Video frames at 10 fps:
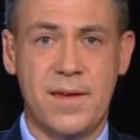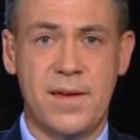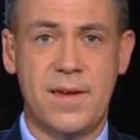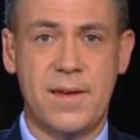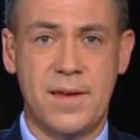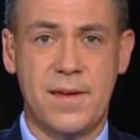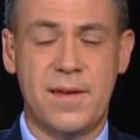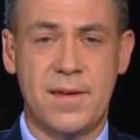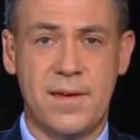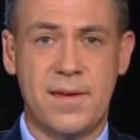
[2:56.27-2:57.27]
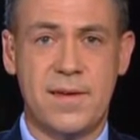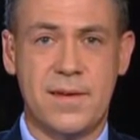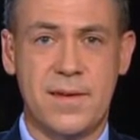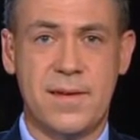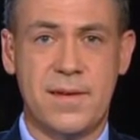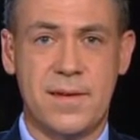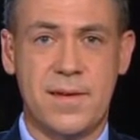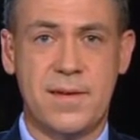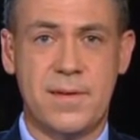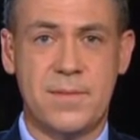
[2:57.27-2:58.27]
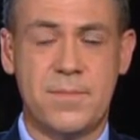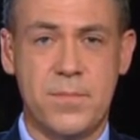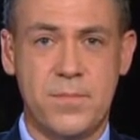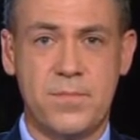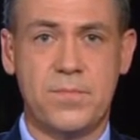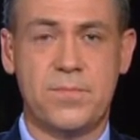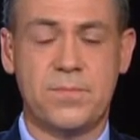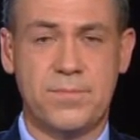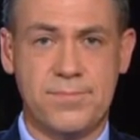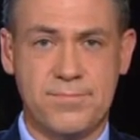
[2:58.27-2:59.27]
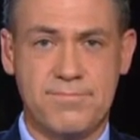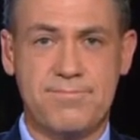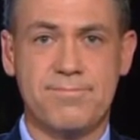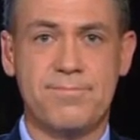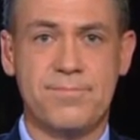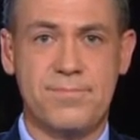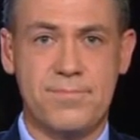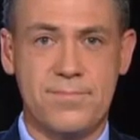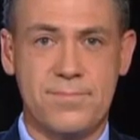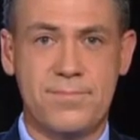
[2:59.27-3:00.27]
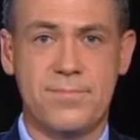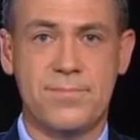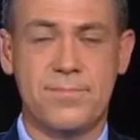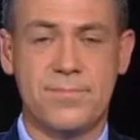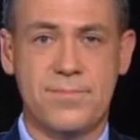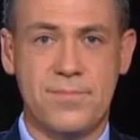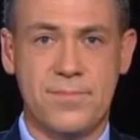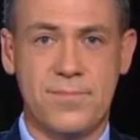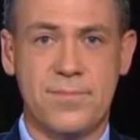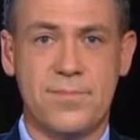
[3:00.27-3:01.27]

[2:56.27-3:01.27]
No words are spoken by the person on screen.